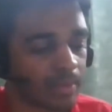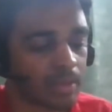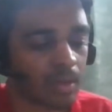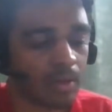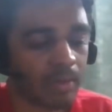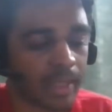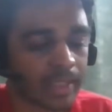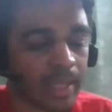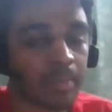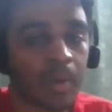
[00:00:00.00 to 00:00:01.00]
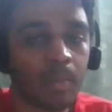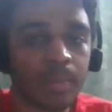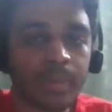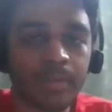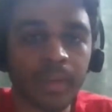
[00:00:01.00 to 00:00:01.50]
solve like 10
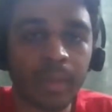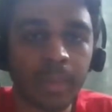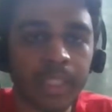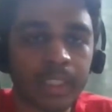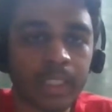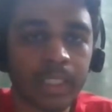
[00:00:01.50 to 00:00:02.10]
problems in 5 minutes.